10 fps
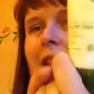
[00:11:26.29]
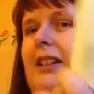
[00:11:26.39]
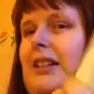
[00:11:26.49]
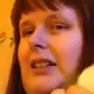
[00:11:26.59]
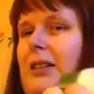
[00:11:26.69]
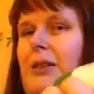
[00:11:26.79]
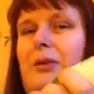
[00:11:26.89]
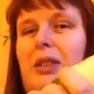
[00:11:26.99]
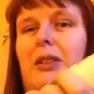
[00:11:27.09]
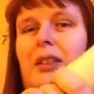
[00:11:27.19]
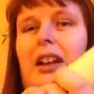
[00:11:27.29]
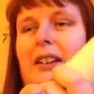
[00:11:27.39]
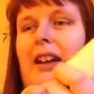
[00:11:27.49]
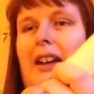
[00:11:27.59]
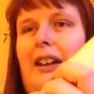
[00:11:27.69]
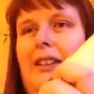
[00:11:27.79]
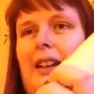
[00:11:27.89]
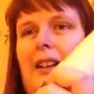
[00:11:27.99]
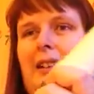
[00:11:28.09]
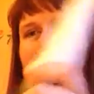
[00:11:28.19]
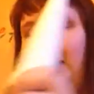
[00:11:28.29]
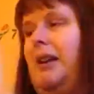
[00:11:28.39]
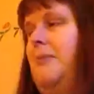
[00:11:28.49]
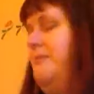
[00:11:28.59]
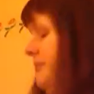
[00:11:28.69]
nice to sort of do like that, I think. So